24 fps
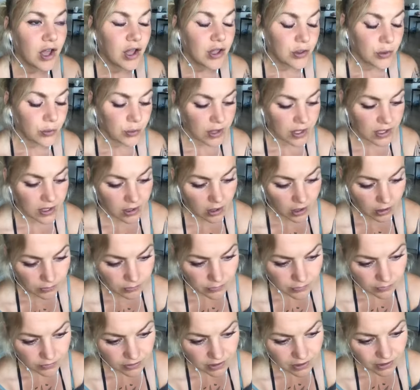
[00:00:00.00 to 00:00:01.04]
you can come
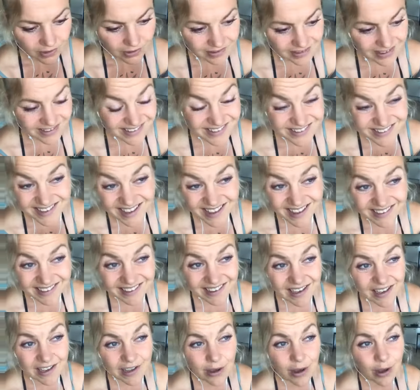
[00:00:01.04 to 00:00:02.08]
to the
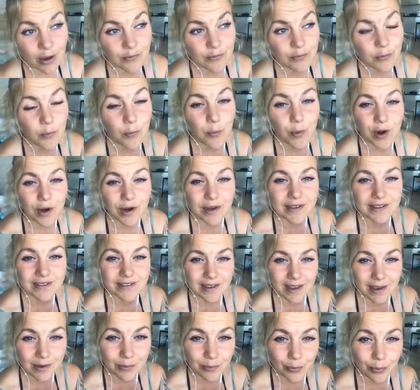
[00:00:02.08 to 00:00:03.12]
understanding of where this
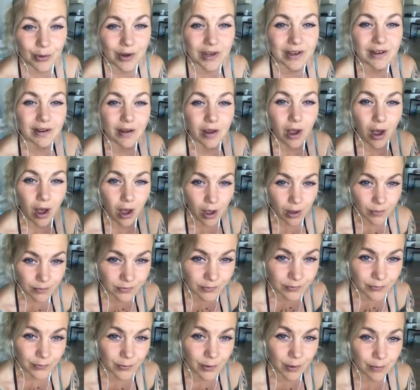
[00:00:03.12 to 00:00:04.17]
imprint comes
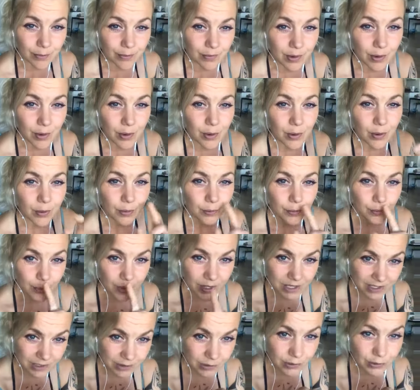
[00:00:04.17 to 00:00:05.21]
from
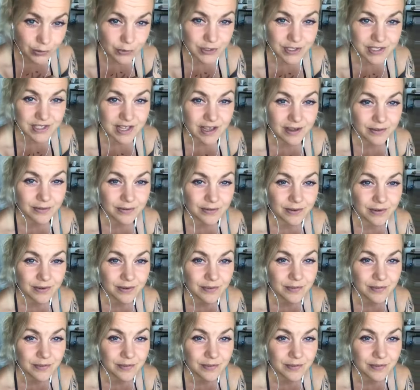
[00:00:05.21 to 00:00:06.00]
within yourself.